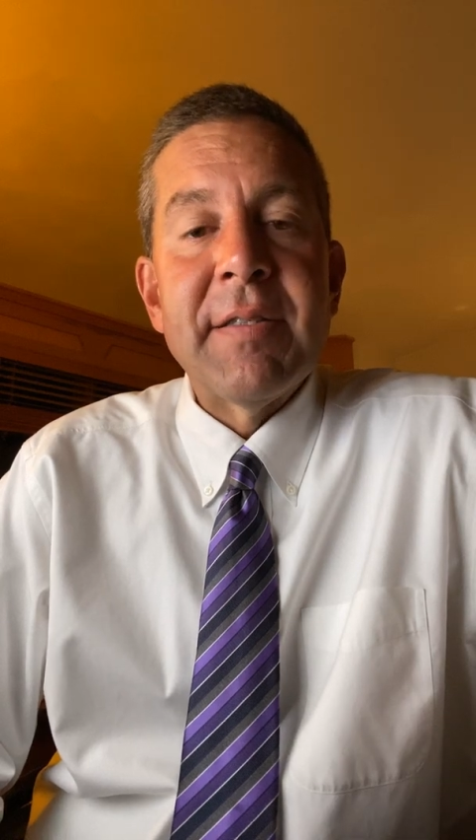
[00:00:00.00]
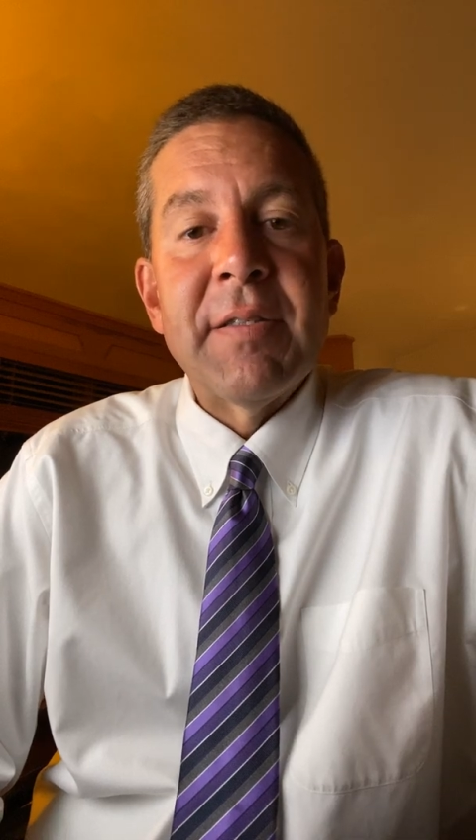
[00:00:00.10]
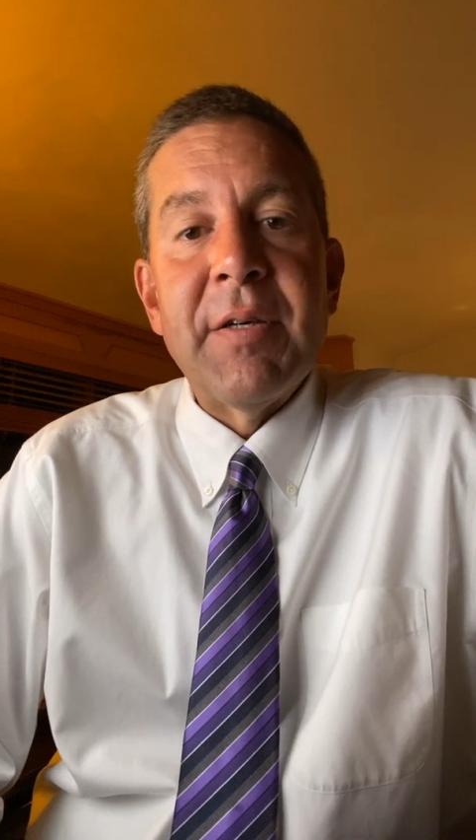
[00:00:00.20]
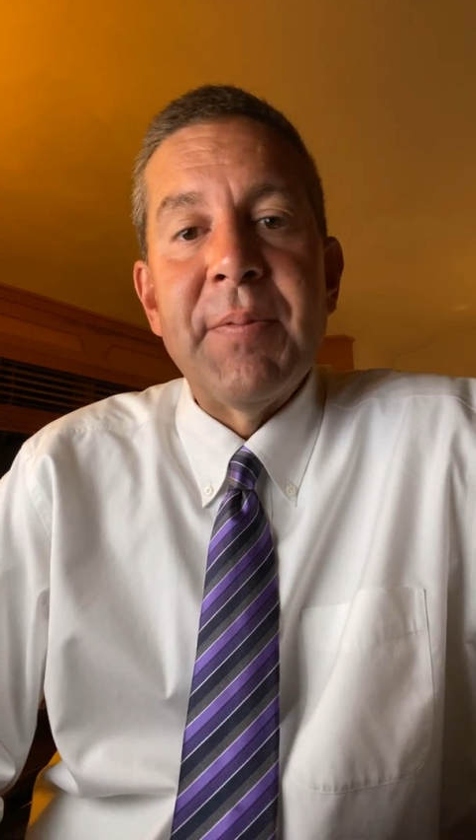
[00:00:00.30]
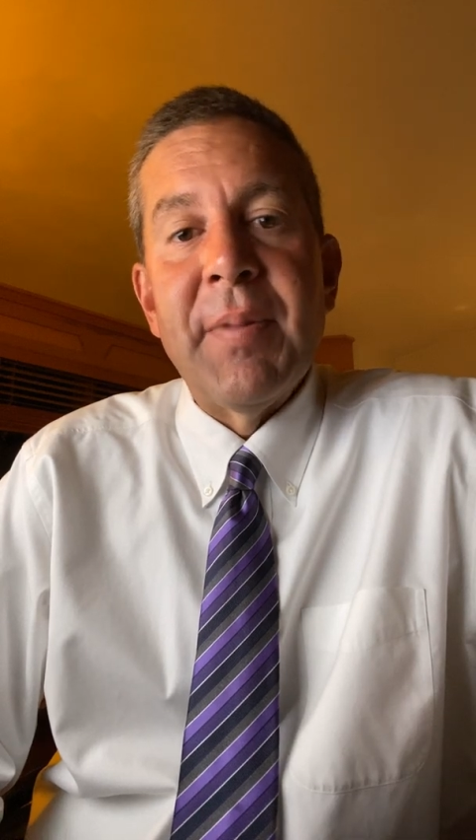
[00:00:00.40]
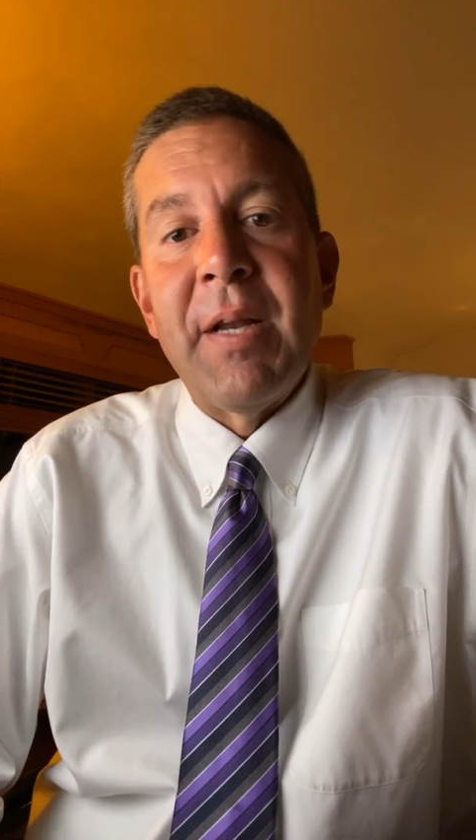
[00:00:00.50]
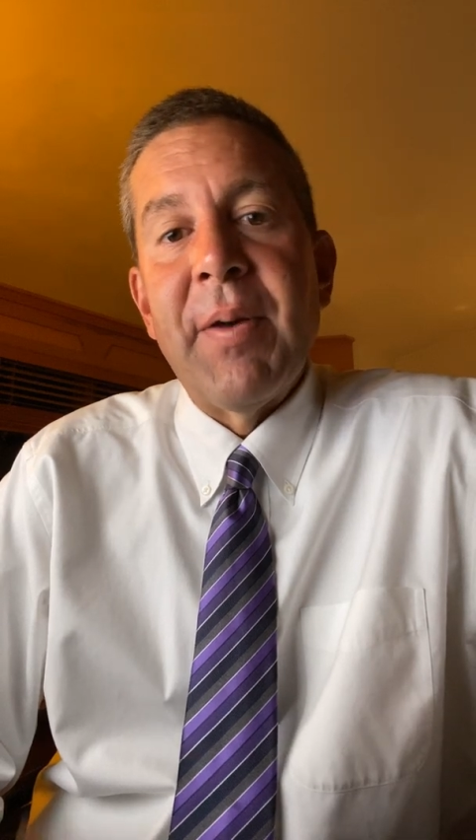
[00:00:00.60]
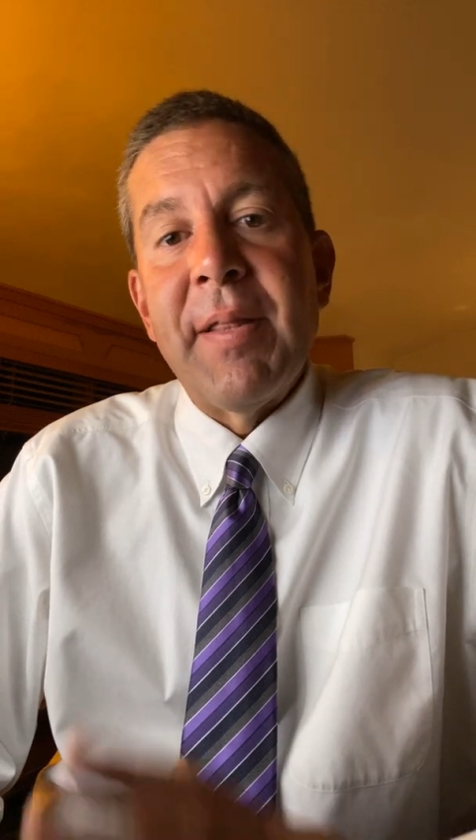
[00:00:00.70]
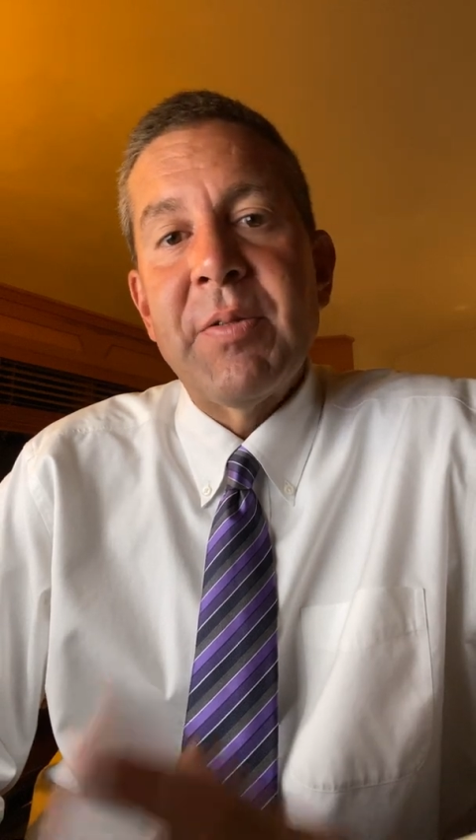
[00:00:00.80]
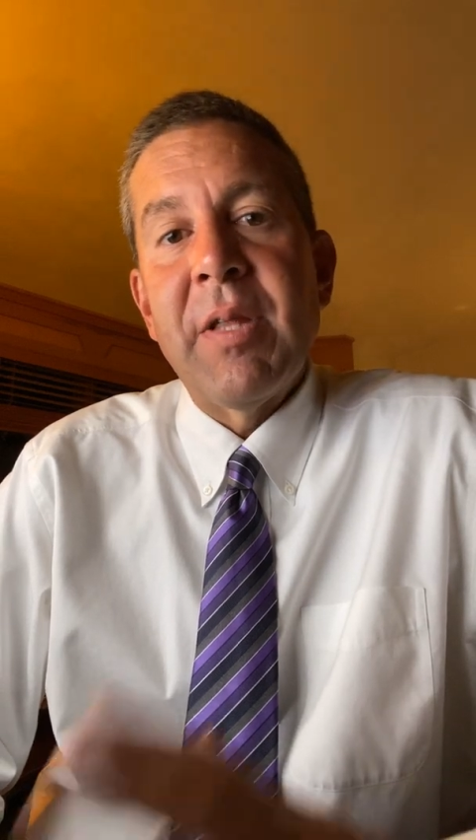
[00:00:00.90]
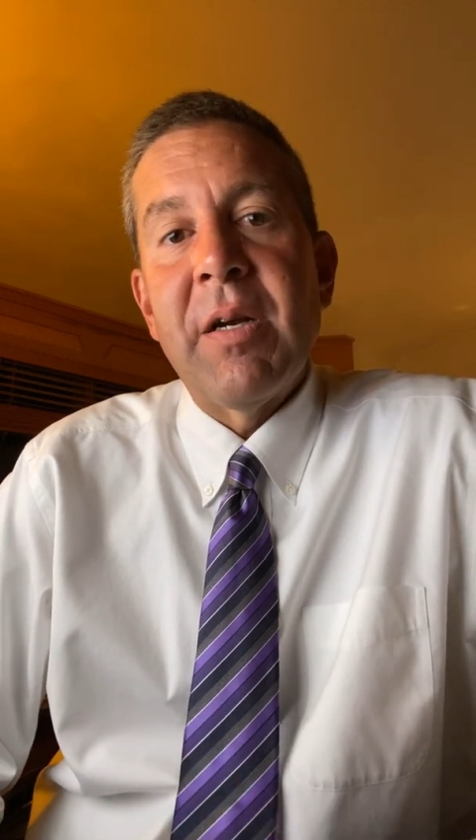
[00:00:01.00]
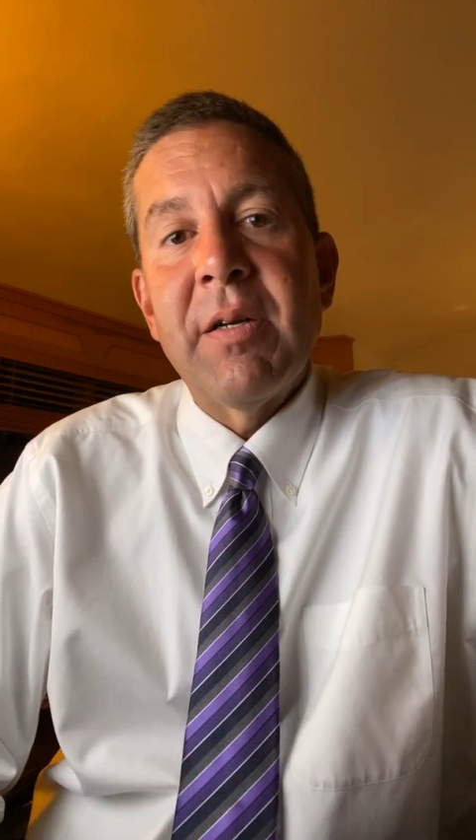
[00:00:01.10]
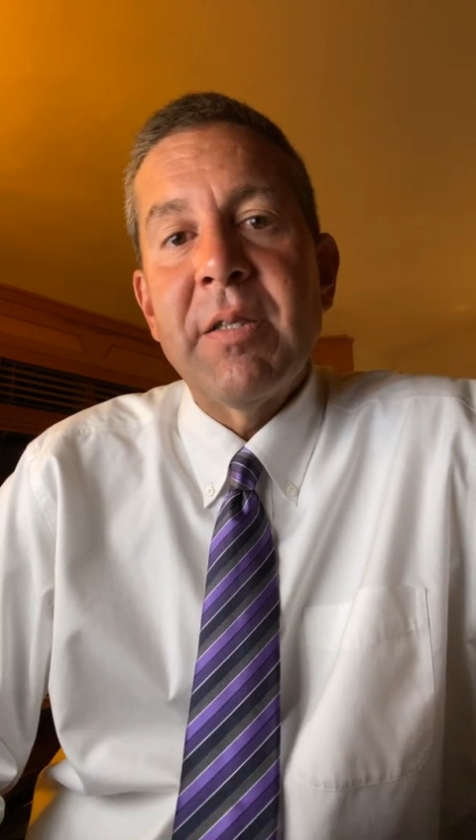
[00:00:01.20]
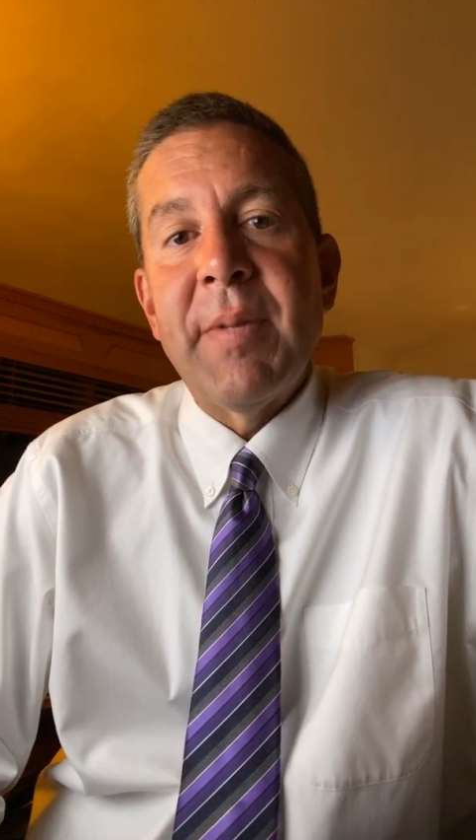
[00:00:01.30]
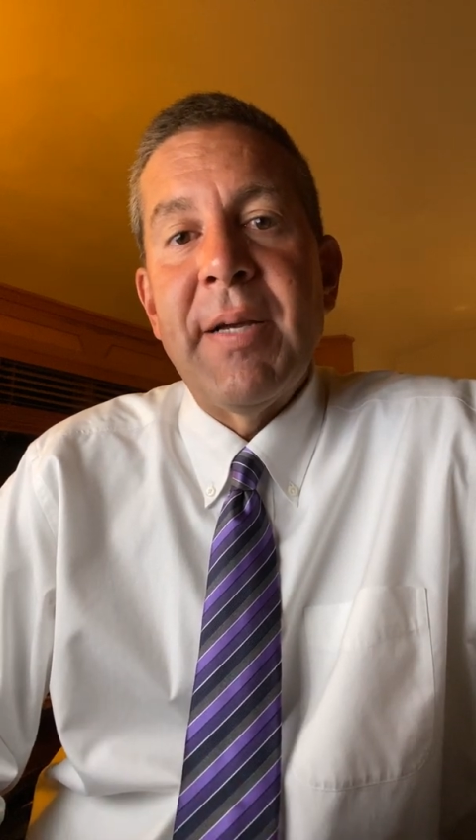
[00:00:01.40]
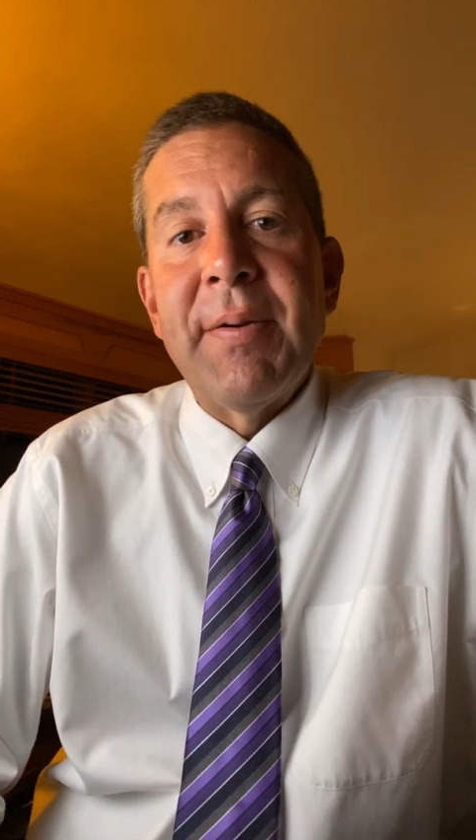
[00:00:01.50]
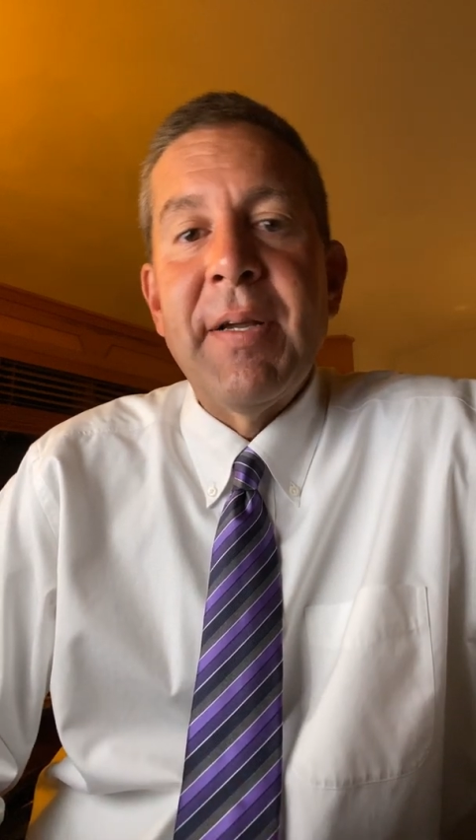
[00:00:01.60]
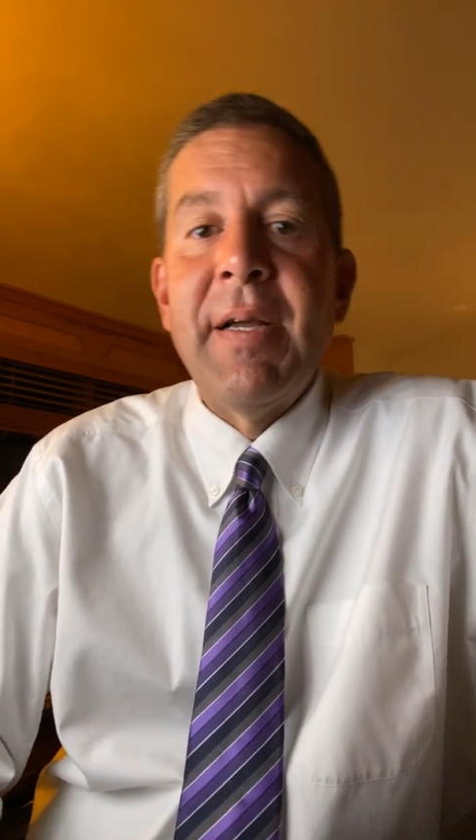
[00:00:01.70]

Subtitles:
So anyway, that's what that article's about.